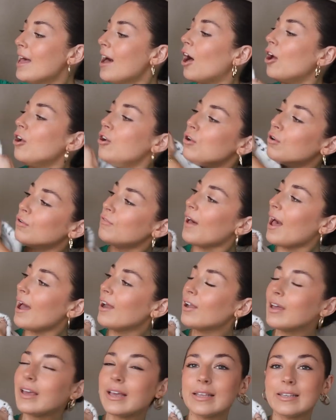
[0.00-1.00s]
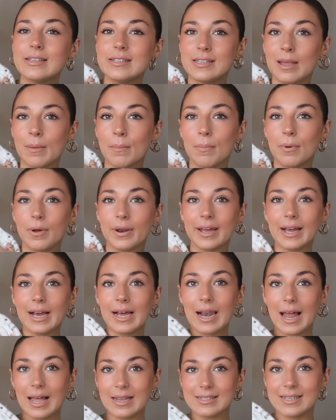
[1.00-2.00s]
I love how like simple and
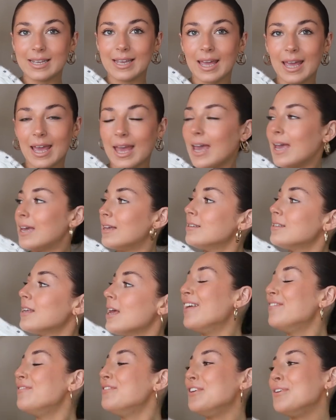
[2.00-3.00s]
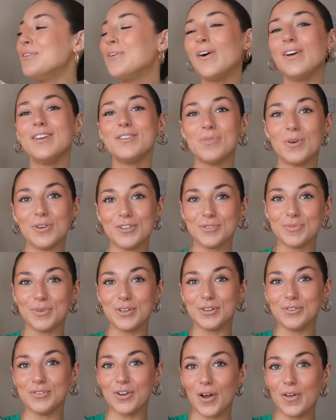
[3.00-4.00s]
classic it is. If you guys watch me,
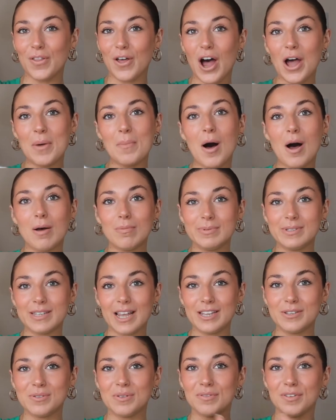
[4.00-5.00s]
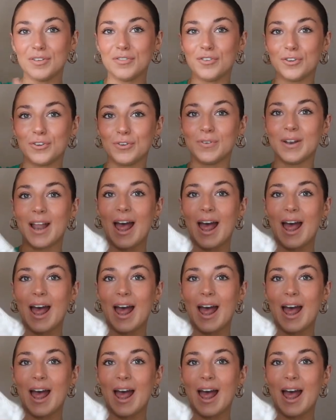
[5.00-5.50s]
you'll know that I'm obsessed with a funnel